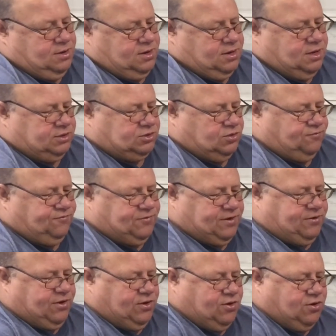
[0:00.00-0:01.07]
It is
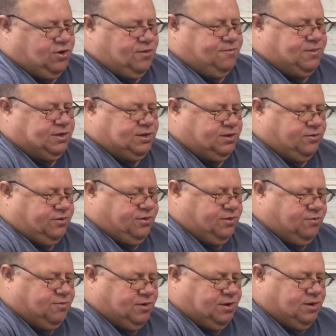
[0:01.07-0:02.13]
very hard material,
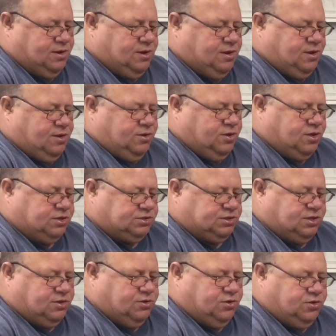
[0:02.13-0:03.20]
but you can
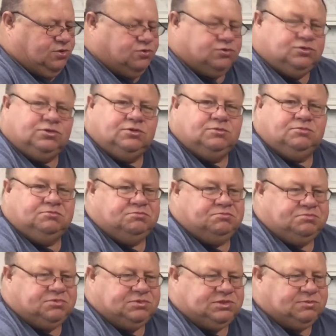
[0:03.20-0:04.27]
still use
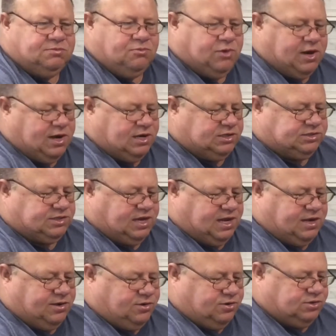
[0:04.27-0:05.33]
regular
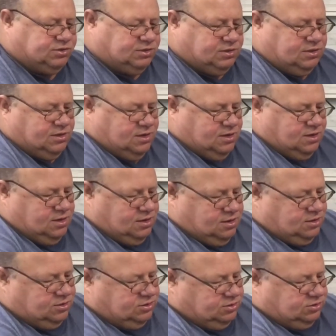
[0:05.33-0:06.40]
sanders and
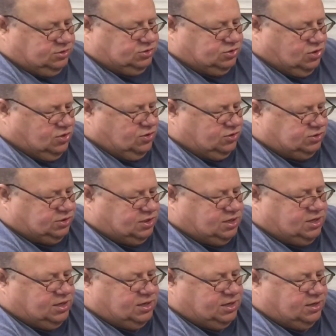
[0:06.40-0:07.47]
saws to
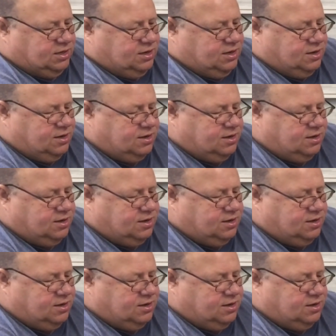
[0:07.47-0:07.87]
cut it.